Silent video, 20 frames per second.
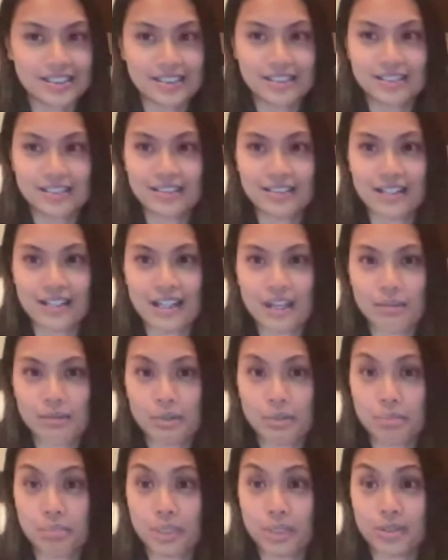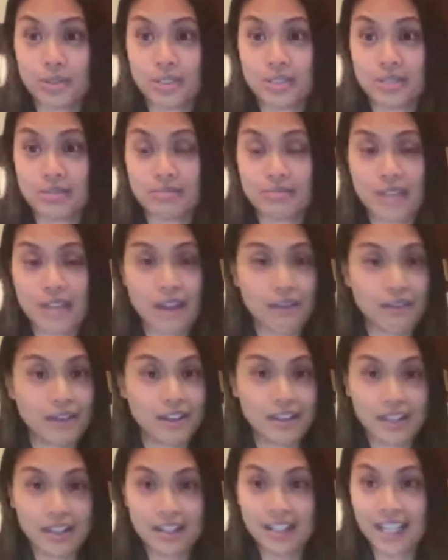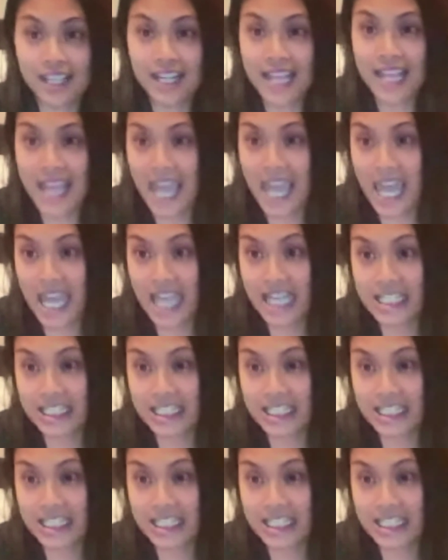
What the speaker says: I would post everything that I ate,